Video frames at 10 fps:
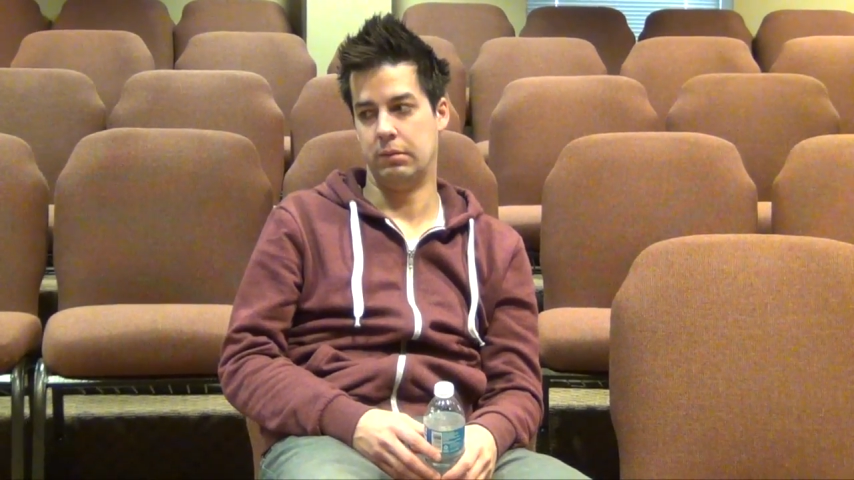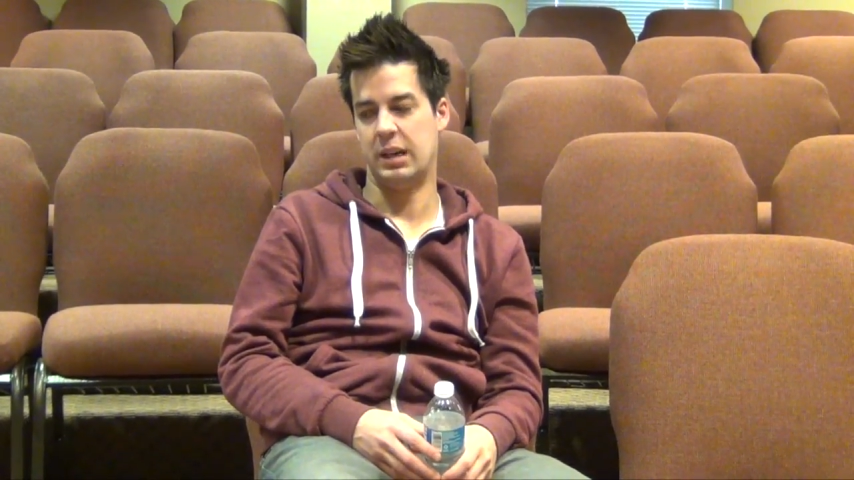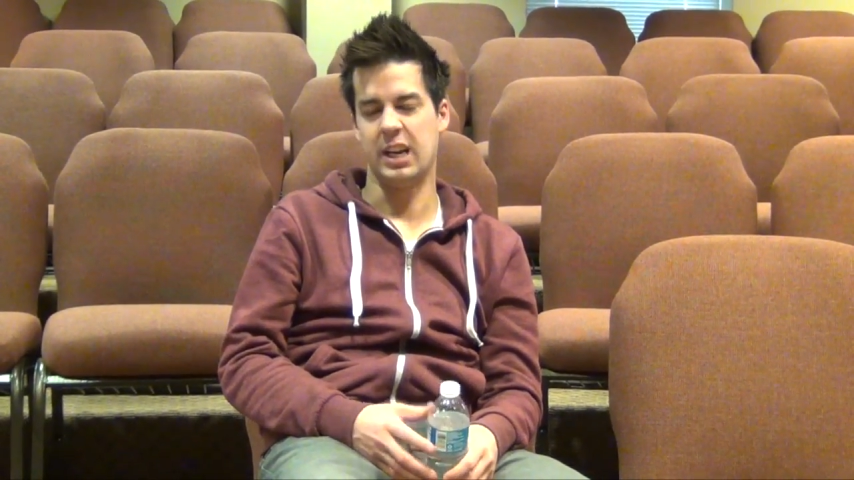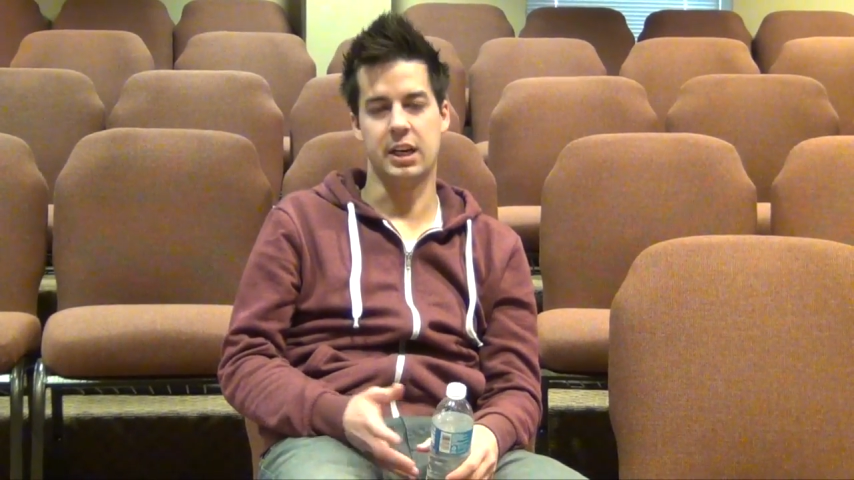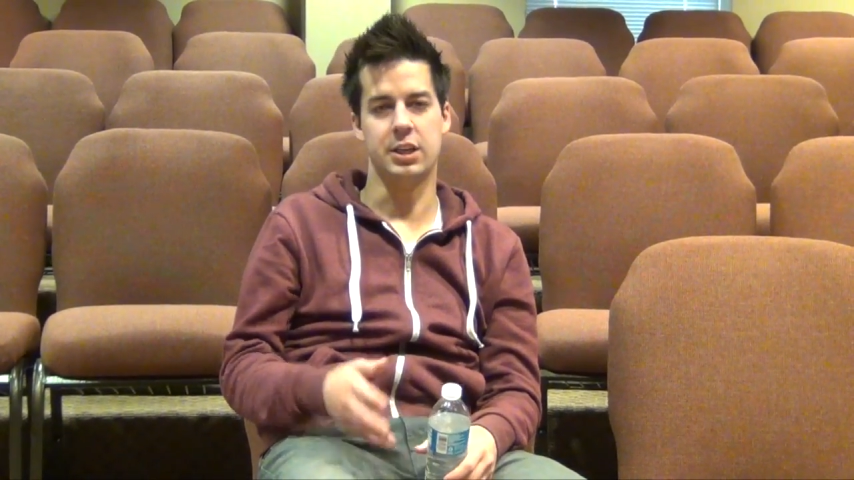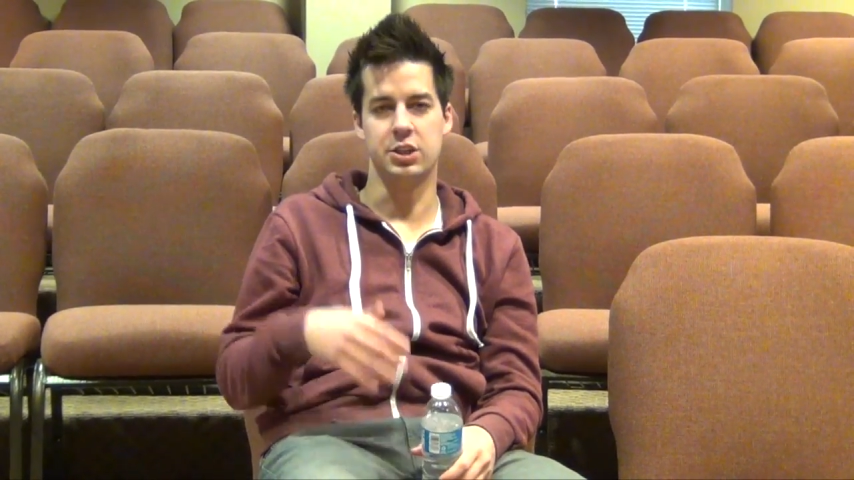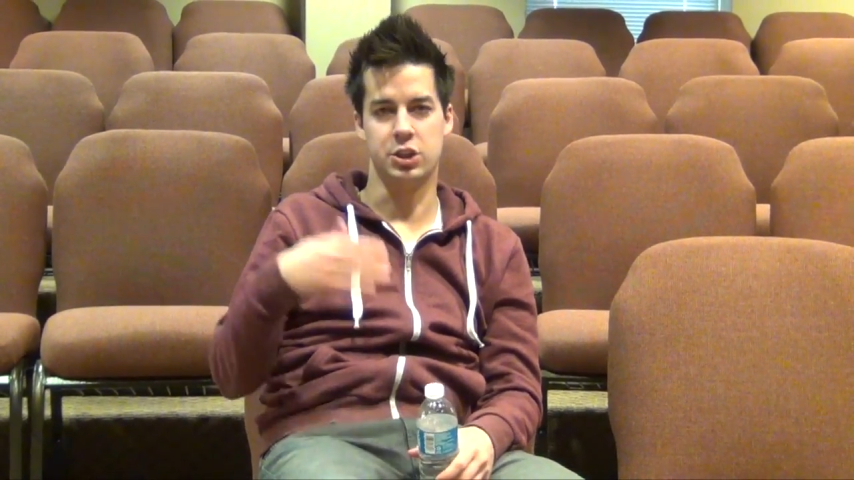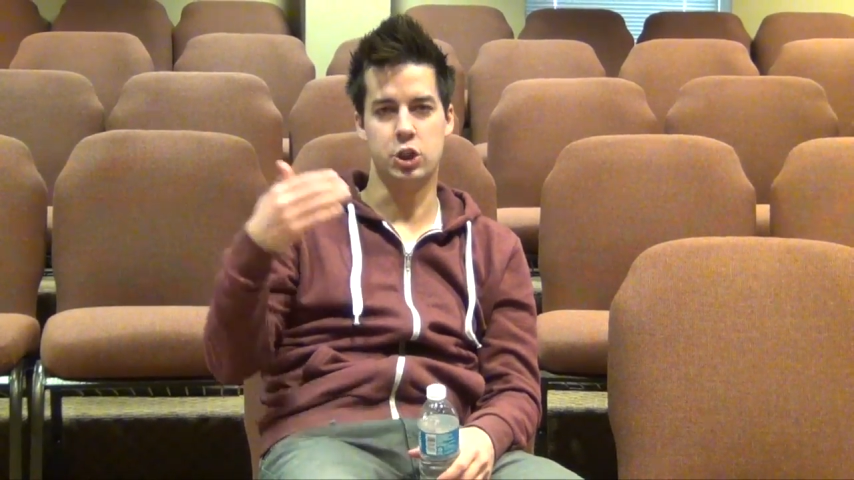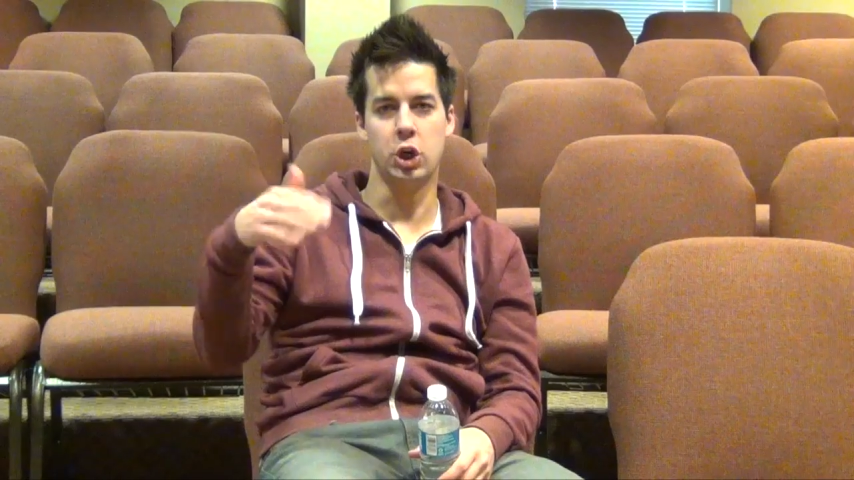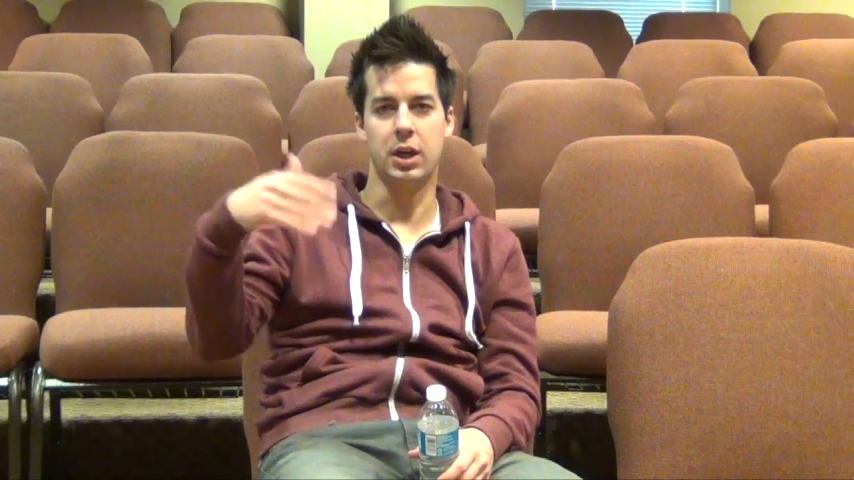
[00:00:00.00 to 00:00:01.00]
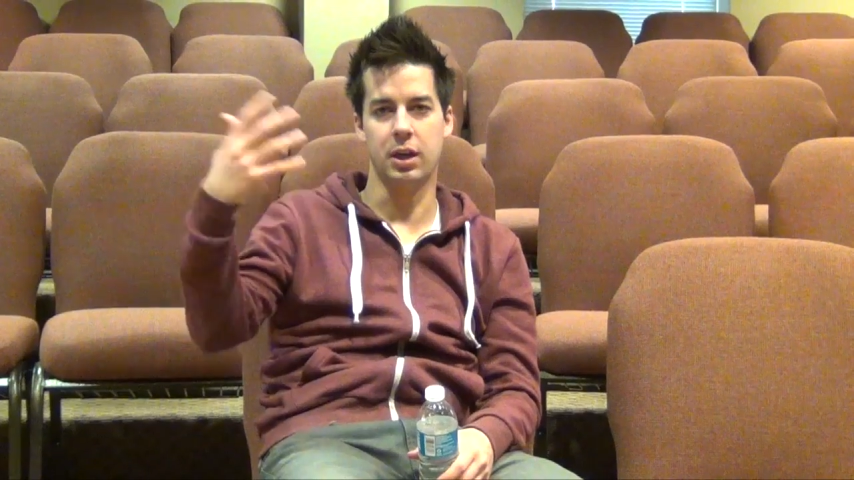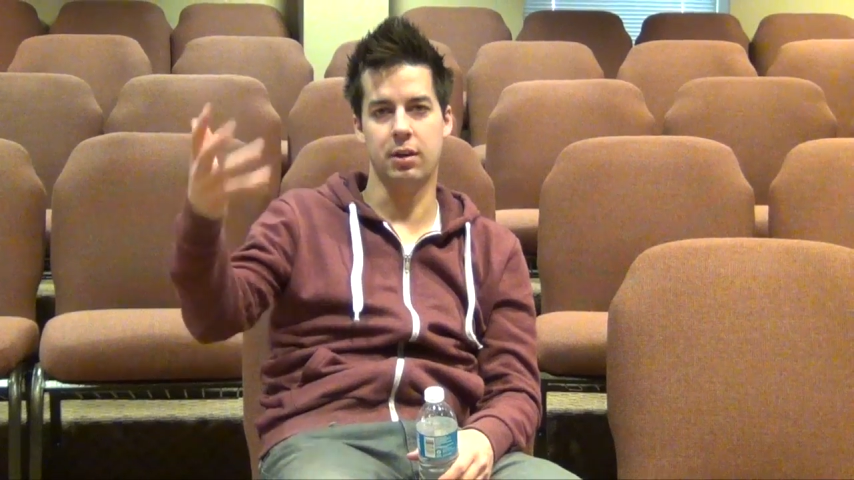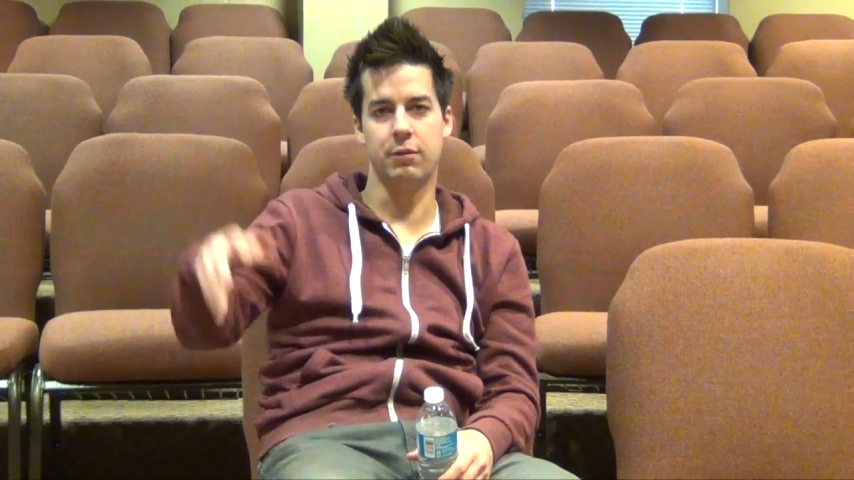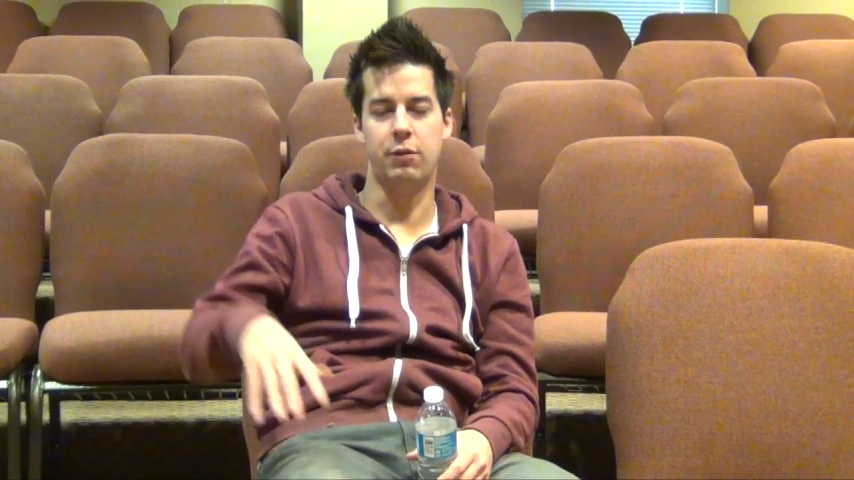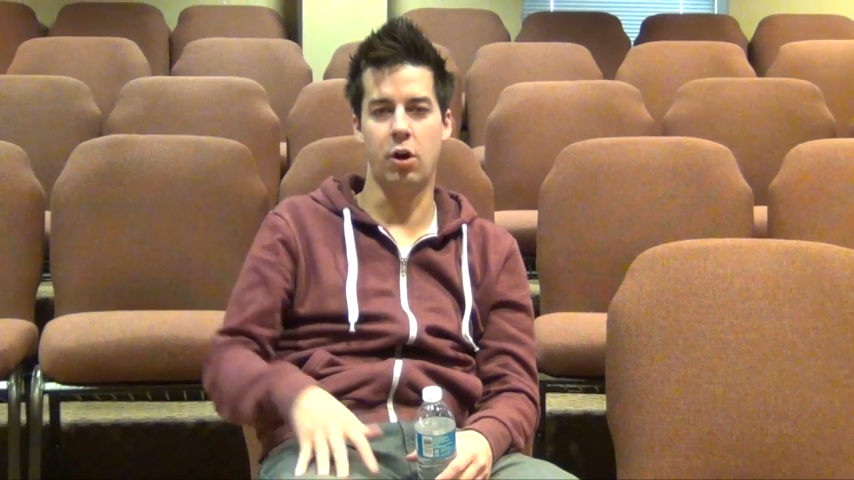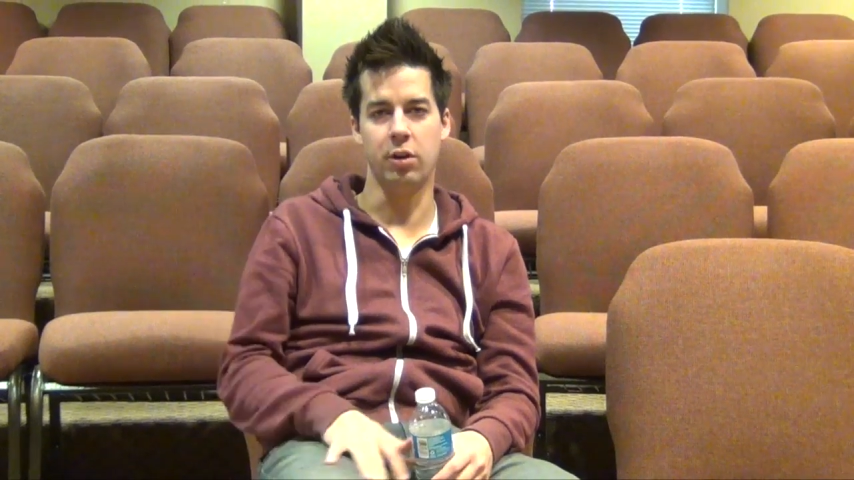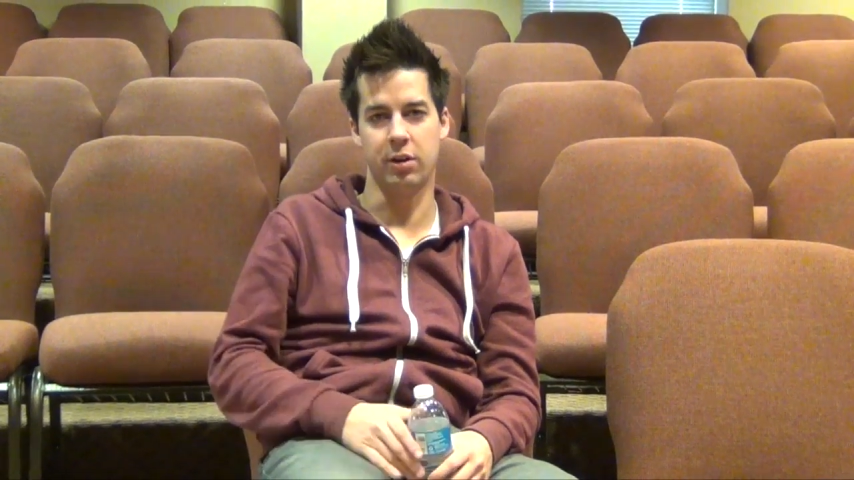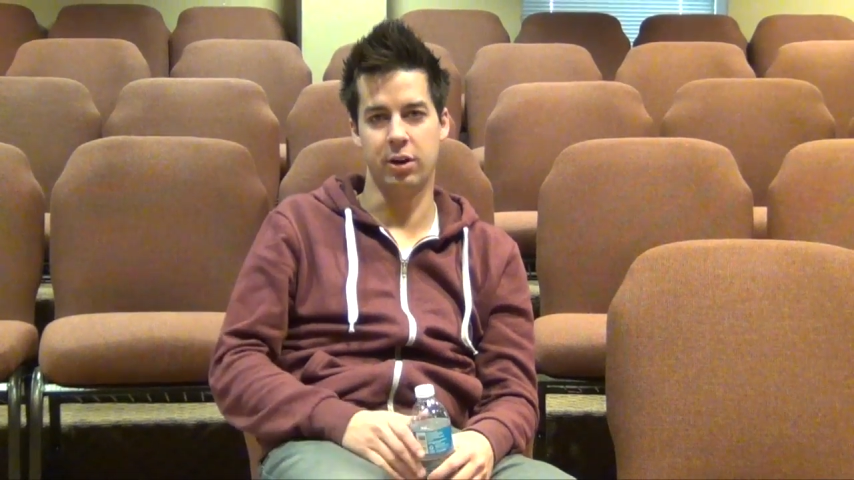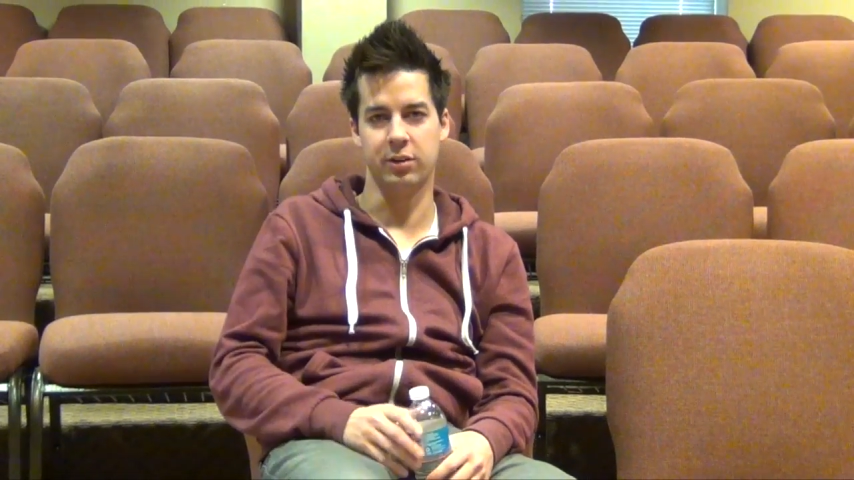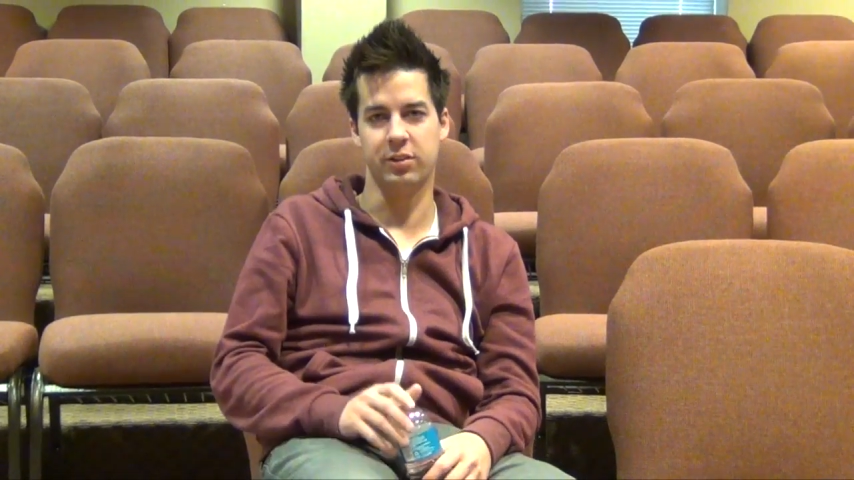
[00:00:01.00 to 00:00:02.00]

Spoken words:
I kind of just took it farther.